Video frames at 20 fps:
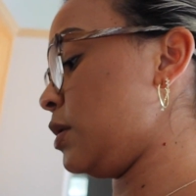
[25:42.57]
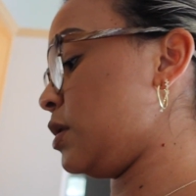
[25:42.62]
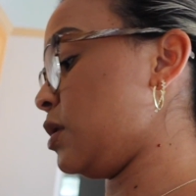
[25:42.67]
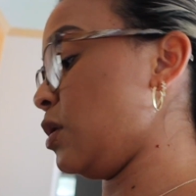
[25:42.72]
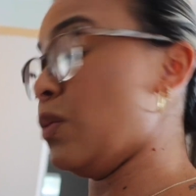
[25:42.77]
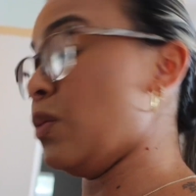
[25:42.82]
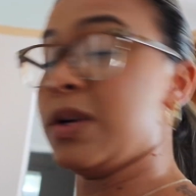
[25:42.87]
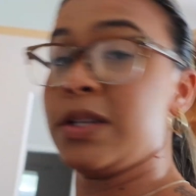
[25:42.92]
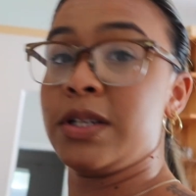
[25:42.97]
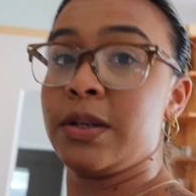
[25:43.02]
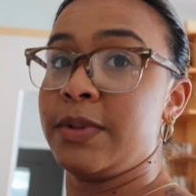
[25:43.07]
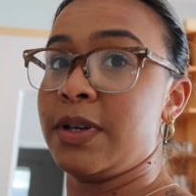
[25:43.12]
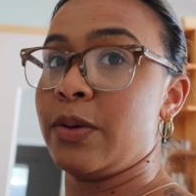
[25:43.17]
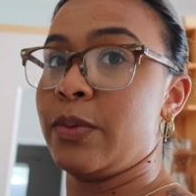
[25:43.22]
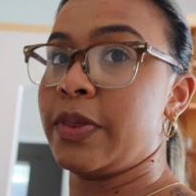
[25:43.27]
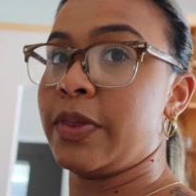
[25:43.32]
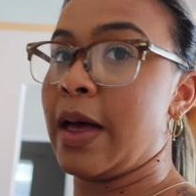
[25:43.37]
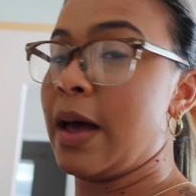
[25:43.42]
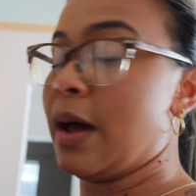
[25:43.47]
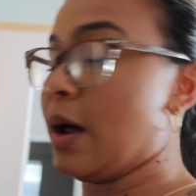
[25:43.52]
So once I'm done
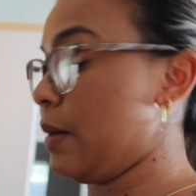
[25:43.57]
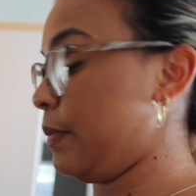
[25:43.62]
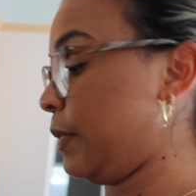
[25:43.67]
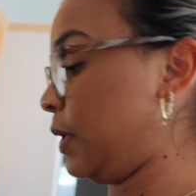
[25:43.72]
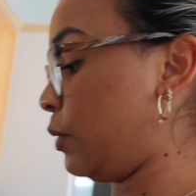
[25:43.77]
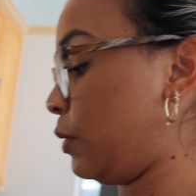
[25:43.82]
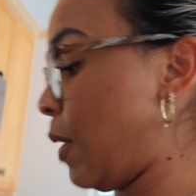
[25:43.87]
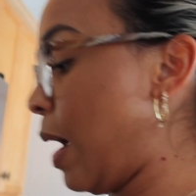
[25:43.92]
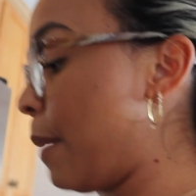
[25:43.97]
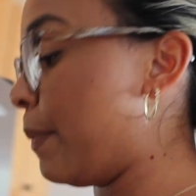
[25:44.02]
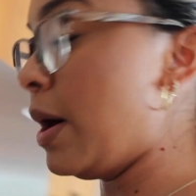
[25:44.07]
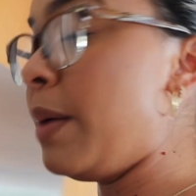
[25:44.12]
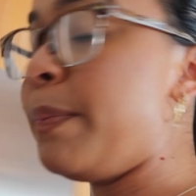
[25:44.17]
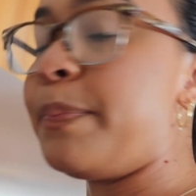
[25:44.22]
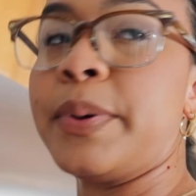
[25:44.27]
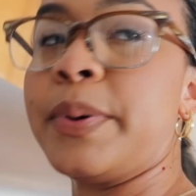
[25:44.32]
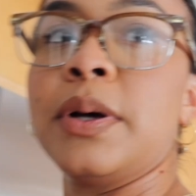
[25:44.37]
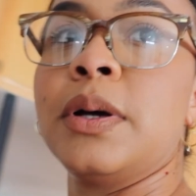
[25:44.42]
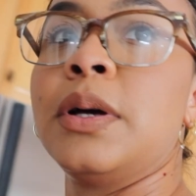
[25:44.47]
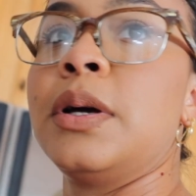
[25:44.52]
with that, I'm gonna wrap
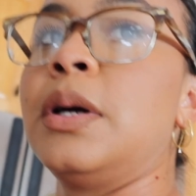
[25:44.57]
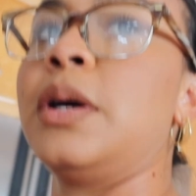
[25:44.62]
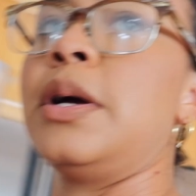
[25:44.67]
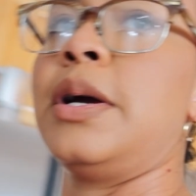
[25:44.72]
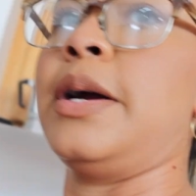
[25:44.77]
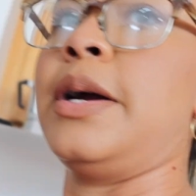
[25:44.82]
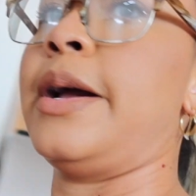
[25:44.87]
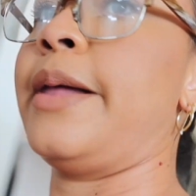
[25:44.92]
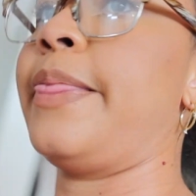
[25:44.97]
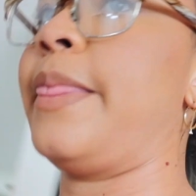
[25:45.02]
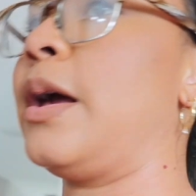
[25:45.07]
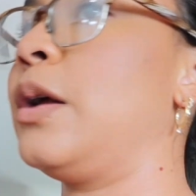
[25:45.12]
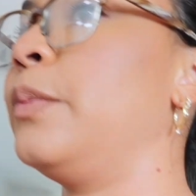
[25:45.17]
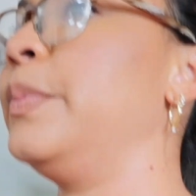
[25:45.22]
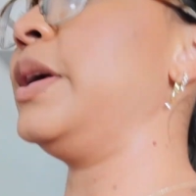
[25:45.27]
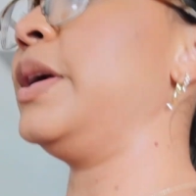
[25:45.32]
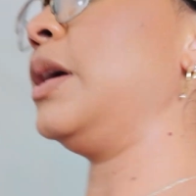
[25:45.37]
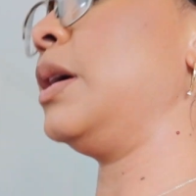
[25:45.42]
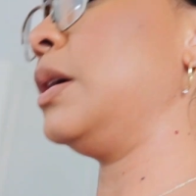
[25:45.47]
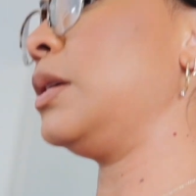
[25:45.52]
up and that'll
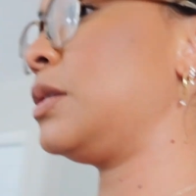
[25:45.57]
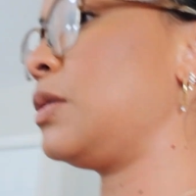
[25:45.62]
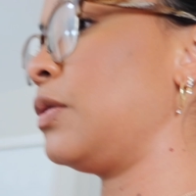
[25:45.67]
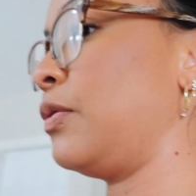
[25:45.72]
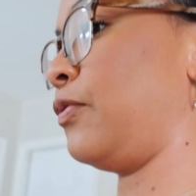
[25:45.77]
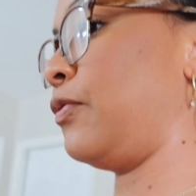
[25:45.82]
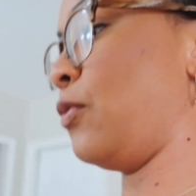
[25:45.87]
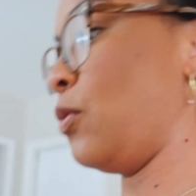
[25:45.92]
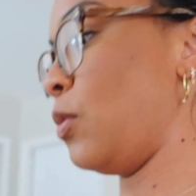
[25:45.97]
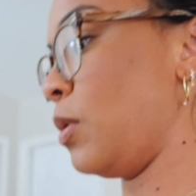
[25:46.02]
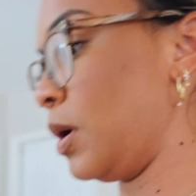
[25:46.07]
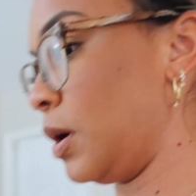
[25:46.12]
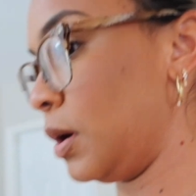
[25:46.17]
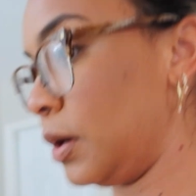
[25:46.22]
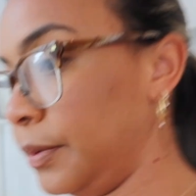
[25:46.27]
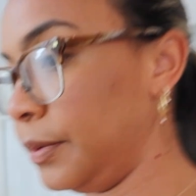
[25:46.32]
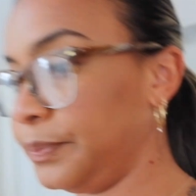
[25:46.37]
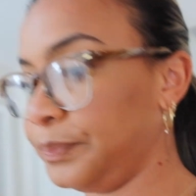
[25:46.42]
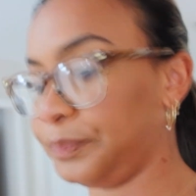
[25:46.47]
be it for